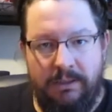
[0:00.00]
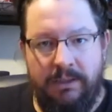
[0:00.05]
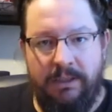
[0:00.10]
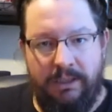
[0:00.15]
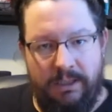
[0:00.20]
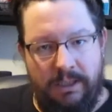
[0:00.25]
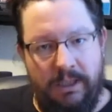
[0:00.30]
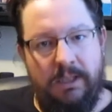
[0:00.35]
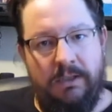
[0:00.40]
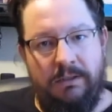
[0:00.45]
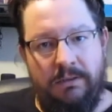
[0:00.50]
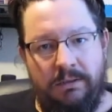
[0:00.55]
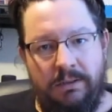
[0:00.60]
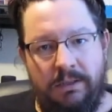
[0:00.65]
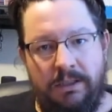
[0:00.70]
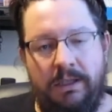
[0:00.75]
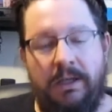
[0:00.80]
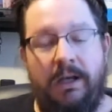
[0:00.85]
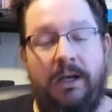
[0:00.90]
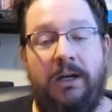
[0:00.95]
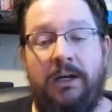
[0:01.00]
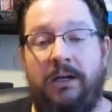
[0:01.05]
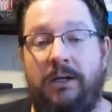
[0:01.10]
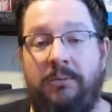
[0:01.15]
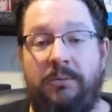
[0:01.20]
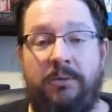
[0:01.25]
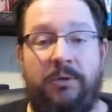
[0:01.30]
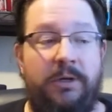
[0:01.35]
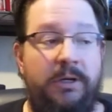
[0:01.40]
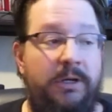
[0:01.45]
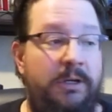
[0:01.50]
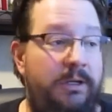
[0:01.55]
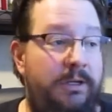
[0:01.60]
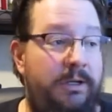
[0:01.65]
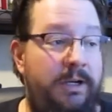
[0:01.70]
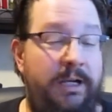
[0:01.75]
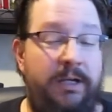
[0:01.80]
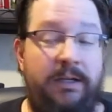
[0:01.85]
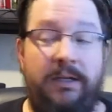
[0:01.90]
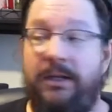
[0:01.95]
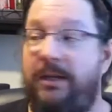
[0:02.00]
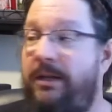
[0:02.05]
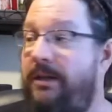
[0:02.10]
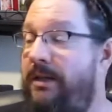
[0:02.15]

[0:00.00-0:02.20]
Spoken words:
oh boy,